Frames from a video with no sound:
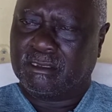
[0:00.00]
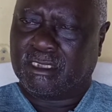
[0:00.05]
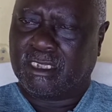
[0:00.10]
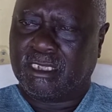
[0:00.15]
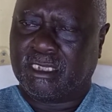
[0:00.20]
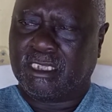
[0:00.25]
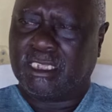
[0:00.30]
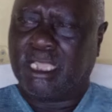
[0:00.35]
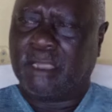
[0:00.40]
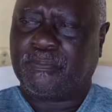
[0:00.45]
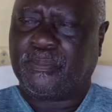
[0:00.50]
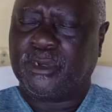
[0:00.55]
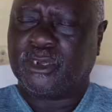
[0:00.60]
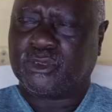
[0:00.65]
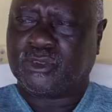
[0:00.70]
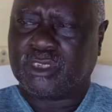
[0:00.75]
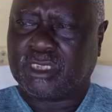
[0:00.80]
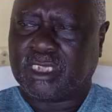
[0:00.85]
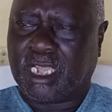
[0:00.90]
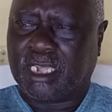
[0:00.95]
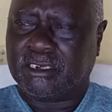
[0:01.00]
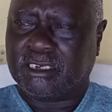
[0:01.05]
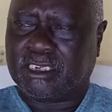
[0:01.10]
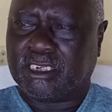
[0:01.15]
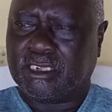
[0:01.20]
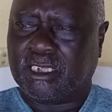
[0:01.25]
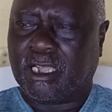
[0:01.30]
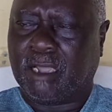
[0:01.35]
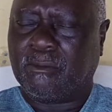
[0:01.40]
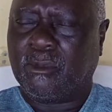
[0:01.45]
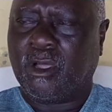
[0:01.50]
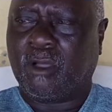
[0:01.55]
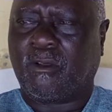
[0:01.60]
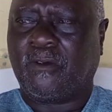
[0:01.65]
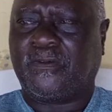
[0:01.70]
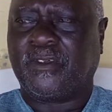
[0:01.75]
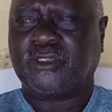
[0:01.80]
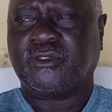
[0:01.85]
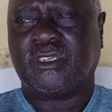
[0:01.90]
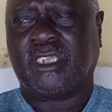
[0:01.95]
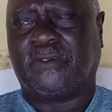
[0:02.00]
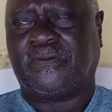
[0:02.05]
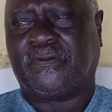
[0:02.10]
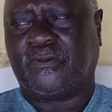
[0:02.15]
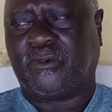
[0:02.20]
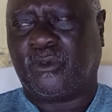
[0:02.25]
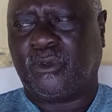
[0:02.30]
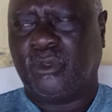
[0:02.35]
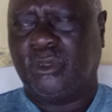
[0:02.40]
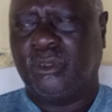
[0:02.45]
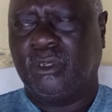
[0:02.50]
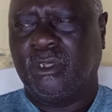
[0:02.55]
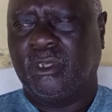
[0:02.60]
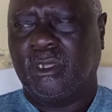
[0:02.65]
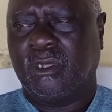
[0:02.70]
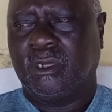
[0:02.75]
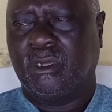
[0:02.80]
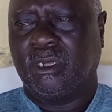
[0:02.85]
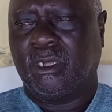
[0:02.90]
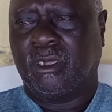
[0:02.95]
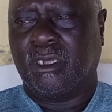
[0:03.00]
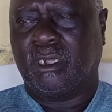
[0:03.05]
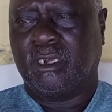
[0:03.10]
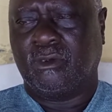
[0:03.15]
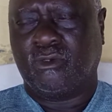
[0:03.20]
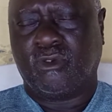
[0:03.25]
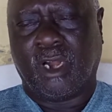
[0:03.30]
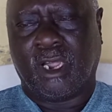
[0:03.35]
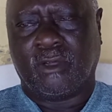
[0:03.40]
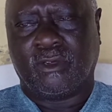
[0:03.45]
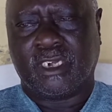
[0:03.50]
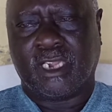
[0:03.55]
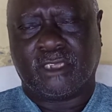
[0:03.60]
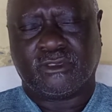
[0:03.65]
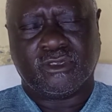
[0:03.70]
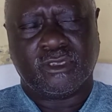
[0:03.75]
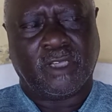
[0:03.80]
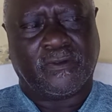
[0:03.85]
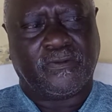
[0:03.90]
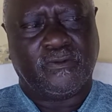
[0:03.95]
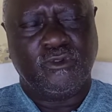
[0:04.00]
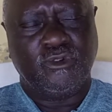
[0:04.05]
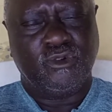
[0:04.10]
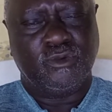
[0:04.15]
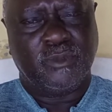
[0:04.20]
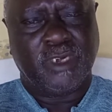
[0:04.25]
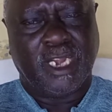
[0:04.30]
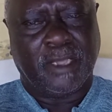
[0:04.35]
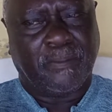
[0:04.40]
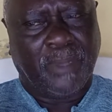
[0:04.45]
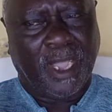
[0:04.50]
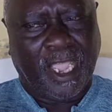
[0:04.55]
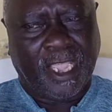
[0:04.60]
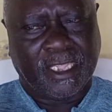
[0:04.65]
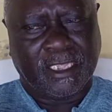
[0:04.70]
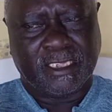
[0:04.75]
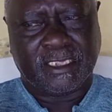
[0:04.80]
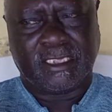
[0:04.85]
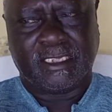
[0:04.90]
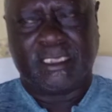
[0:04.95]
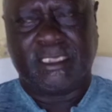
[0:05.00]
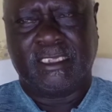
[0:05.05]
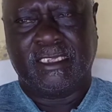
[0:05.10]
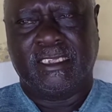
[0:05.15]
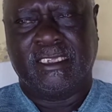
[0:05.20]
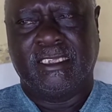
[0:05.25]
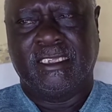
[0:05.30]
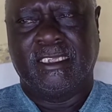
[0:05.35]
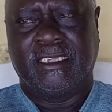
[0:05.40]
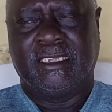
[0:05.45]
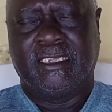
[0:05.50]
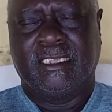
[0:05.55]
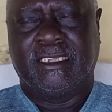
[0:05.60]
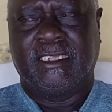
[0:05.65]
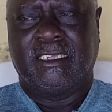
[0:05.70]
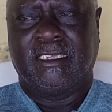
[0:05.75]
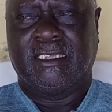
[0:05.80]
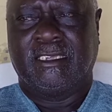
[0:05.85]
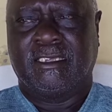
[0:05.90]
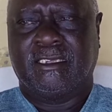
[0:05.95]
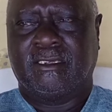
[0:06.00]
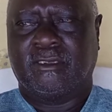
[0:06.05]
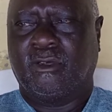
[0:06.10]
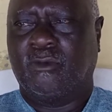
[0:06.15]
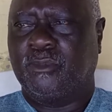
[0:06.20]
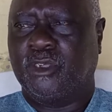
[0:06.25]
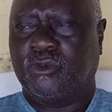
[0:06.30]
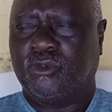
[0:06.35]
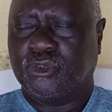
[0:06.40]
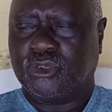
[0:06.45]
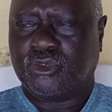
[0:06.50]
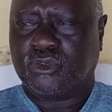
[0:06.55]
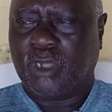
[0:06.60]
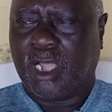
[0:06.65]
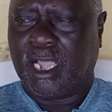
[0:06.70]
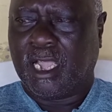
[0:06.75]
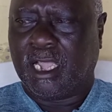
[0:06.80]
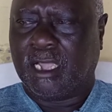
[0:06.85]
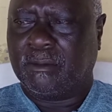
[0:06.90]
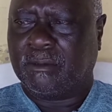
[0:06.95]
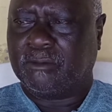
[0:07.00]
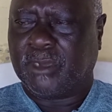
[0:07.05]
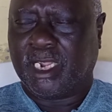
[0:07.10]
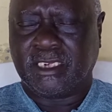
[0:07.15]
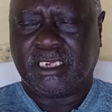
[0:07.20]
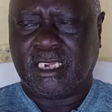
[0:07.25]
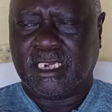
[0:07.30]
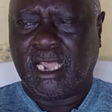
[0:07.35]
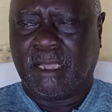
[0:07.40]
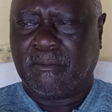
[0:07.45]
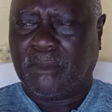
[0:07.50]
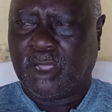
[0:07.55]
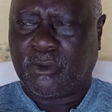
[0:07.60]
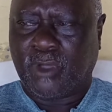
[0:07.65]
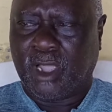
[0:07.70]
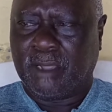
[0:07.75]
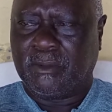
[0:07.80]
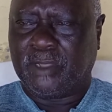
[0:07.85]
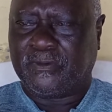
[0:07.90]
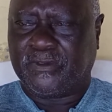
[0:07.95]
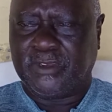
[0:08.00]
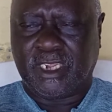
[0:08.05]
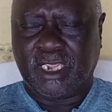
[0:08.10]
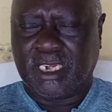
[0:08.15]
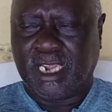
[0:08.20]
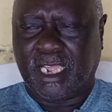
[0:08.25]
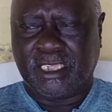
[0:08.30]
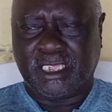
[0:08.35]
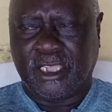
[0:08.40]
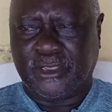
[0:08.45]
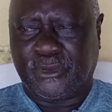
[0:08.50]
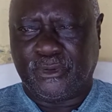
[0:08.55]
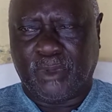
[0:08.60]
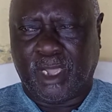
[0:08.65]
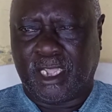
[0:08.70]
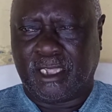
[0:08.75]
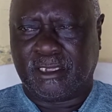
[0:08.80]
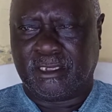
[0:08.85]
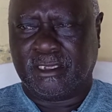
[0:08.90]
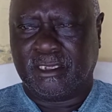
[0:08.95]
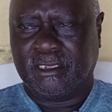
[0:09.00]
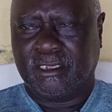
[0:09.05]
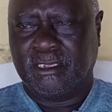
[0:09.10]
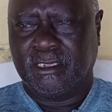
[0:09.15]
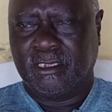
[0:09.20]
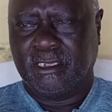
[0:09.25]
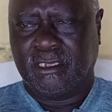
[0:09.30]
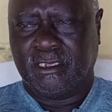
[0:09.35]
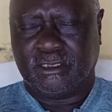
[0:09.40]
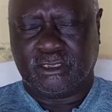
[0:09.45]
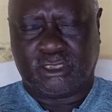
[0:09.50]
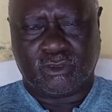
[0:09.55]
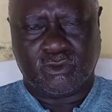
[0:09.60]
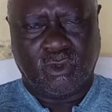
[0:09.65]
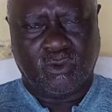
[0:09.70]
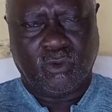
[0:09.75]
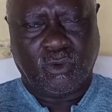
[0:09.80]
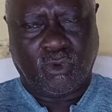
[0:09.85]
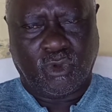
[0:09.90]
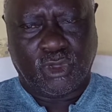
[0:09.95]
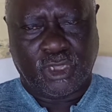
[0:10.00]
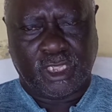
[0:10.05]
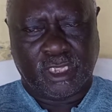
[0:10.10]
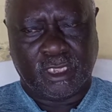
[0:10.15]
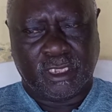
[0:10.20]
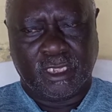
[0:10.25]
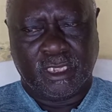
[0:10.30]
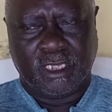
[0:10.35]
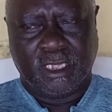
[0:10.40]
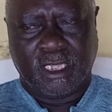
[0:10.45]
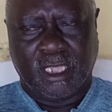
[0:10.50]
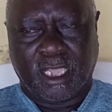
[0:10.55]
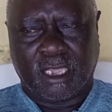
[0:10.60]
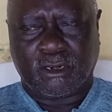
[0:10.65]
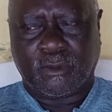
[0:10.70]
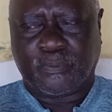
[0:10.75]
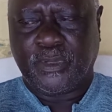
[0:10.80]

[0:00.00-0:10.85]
The April Society, a more of a soldier for, and right or the soldier for women buy. On the Gusua, Nantina, Macam, and Fidina and Yajma. It's one coy. I'll